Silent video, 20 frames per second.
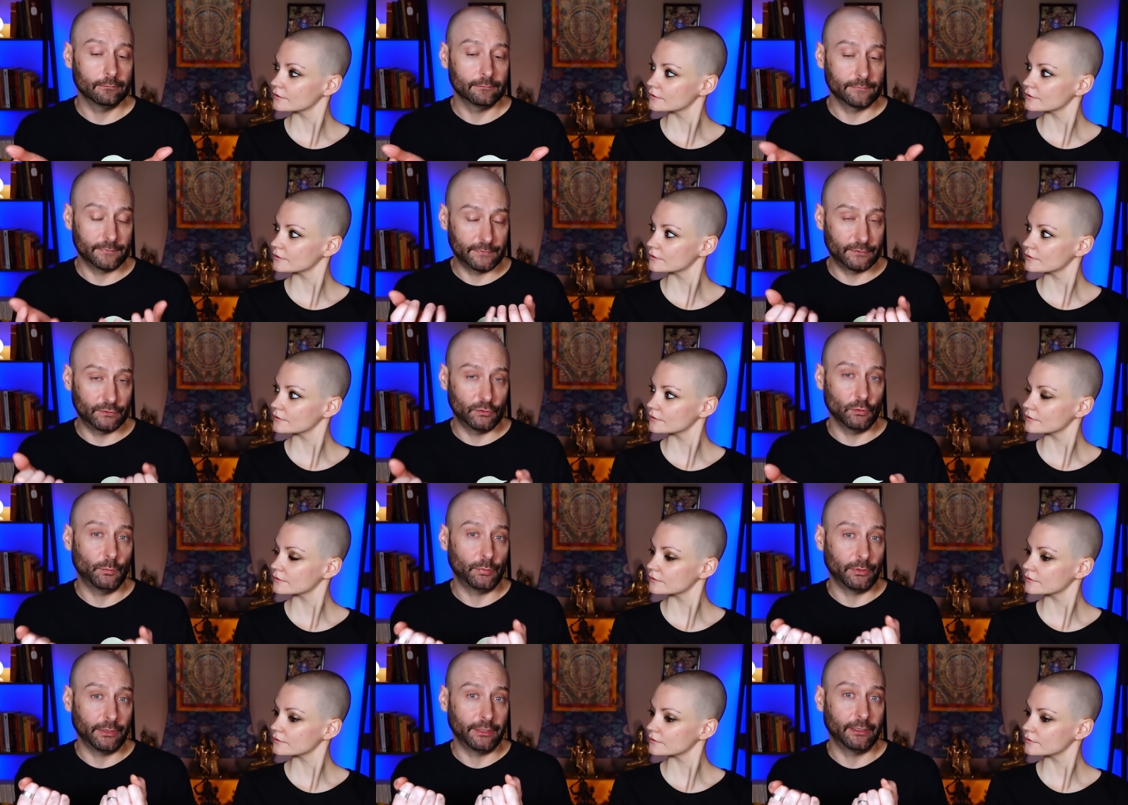
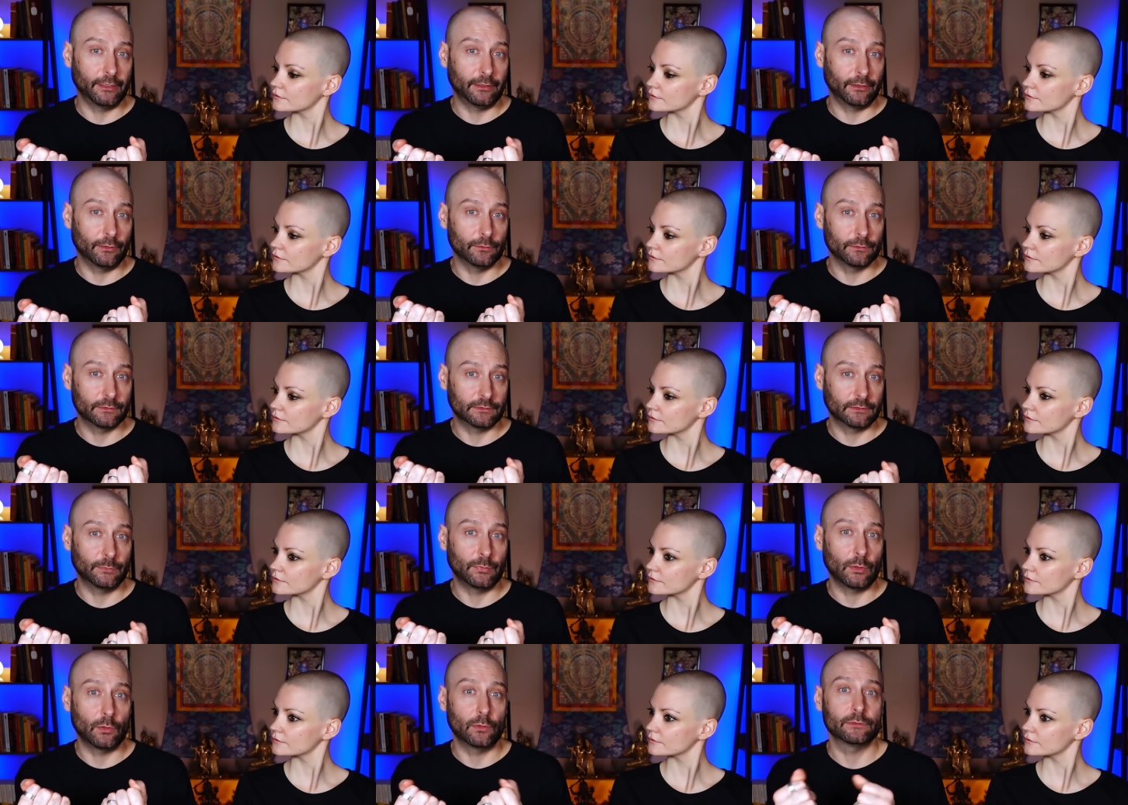Speaker 1: superheroes,
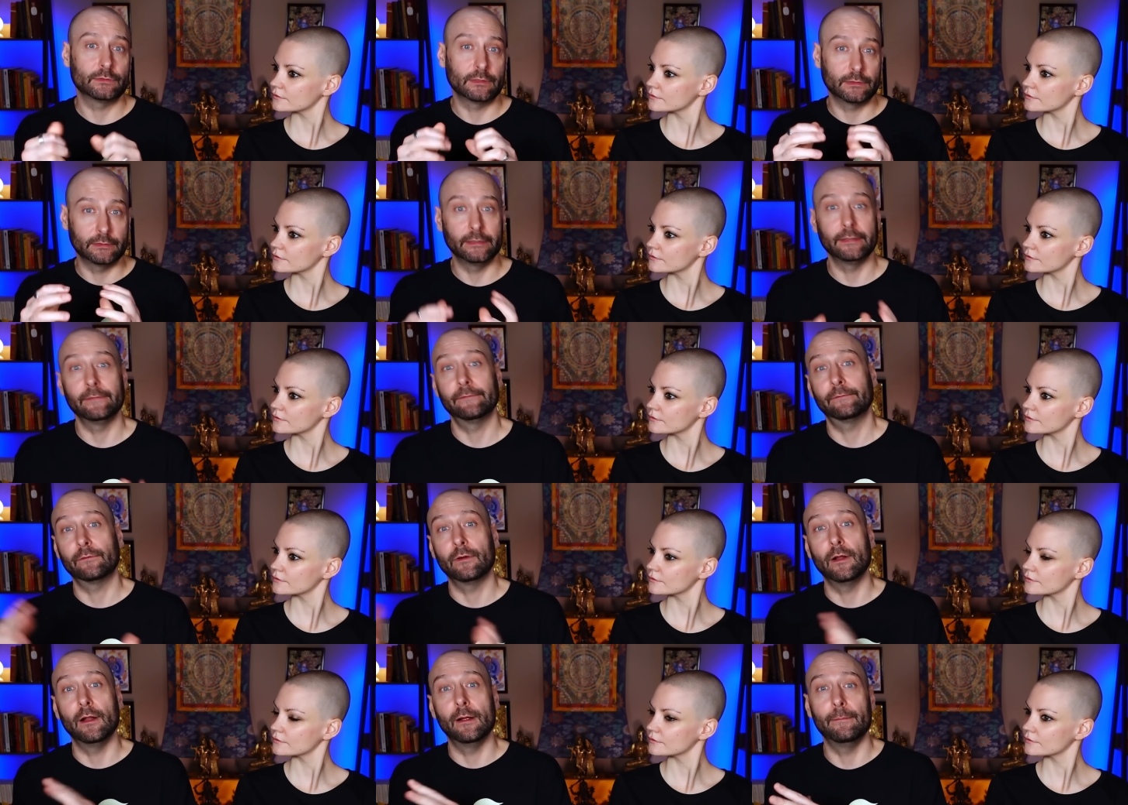supposedly
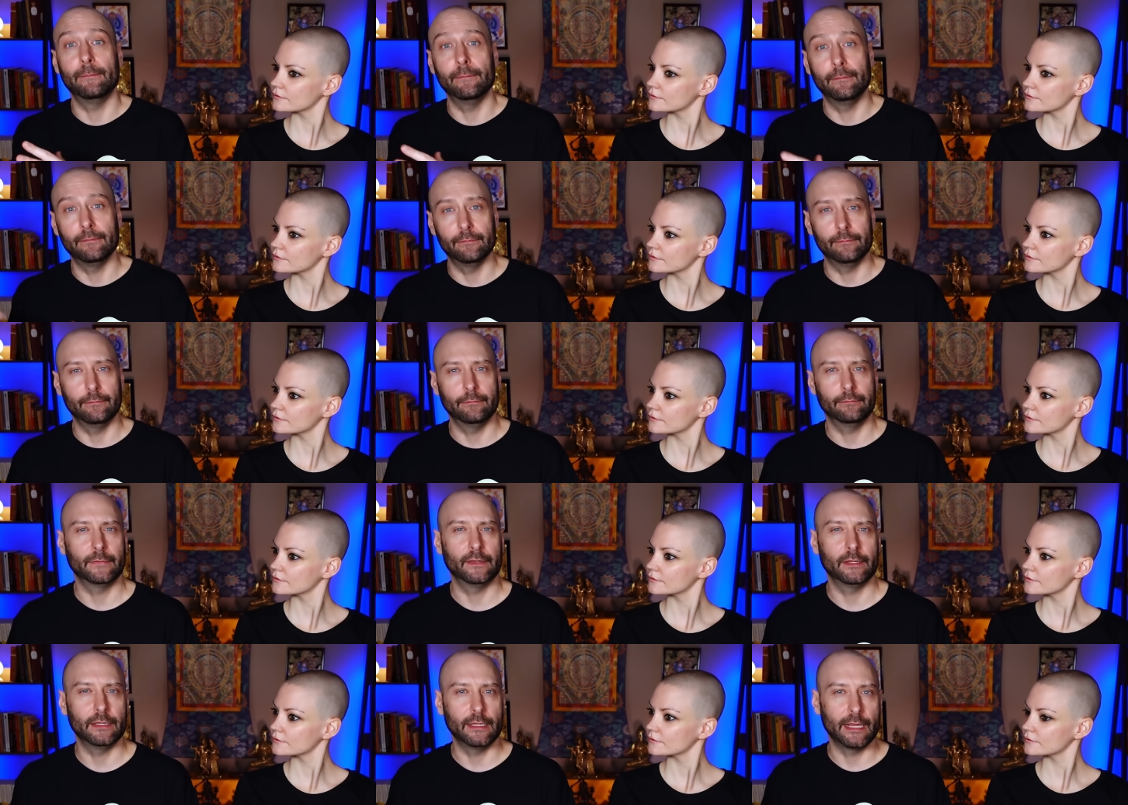
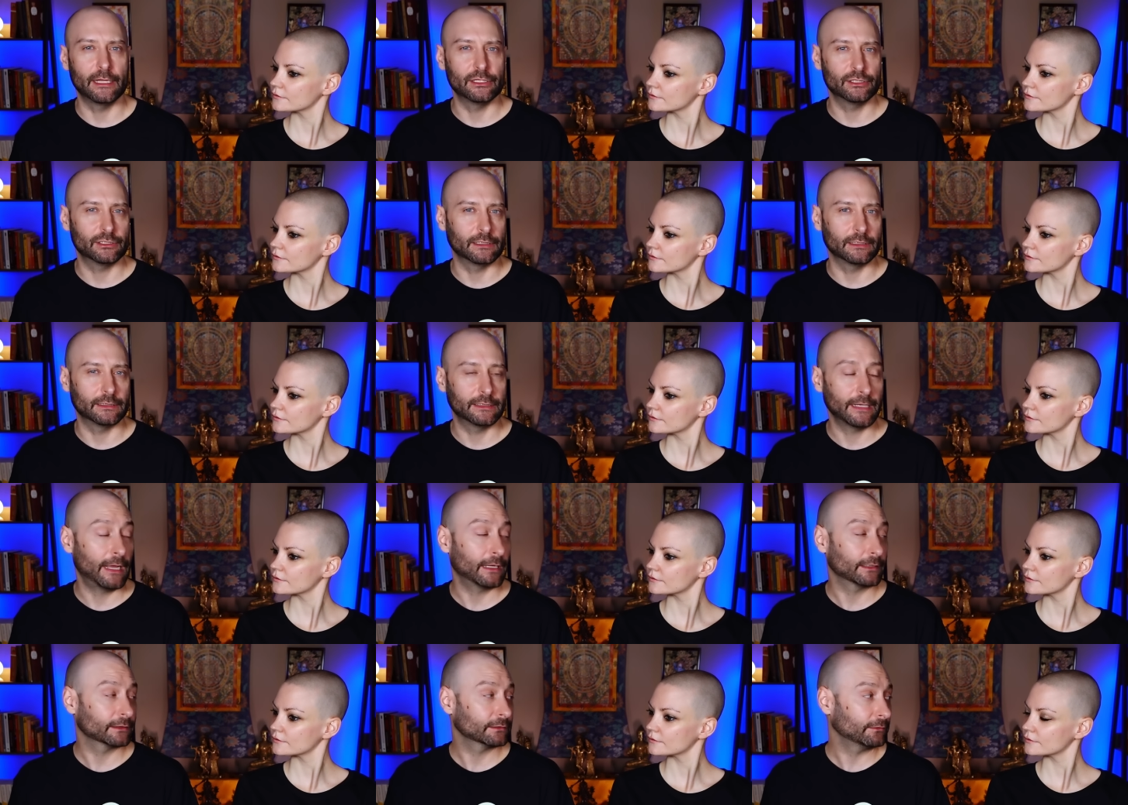from the ancient
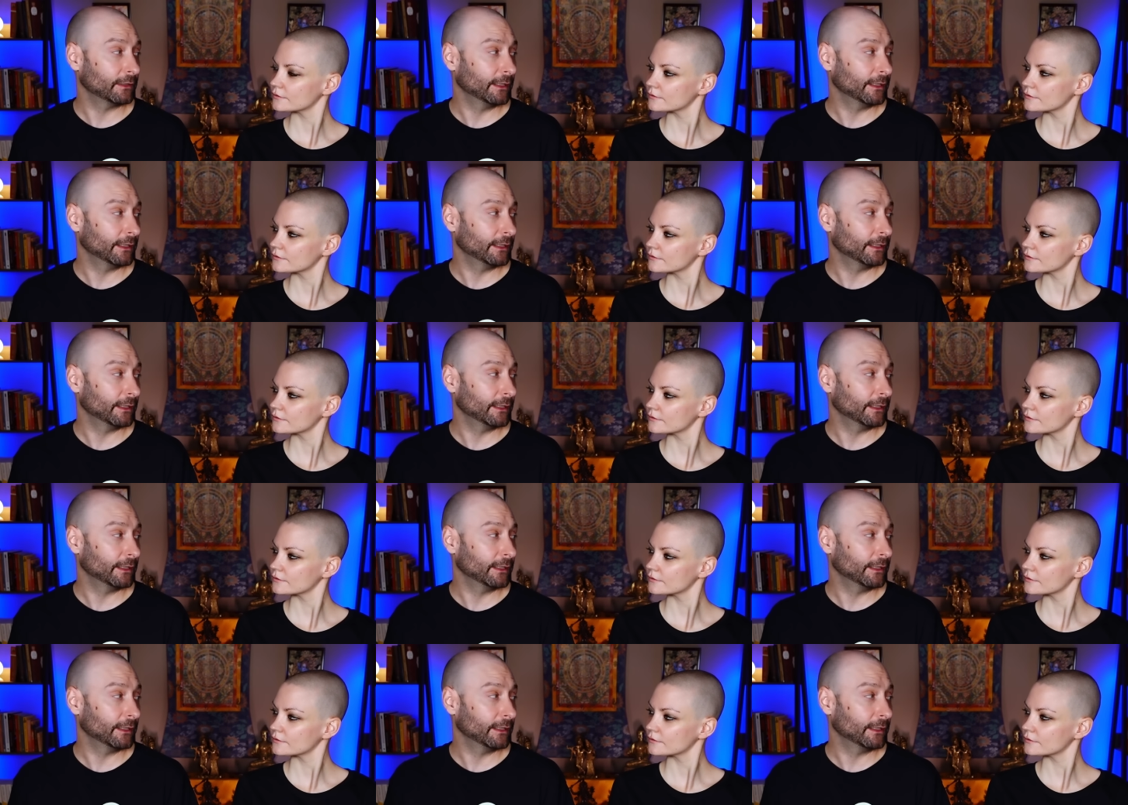texts,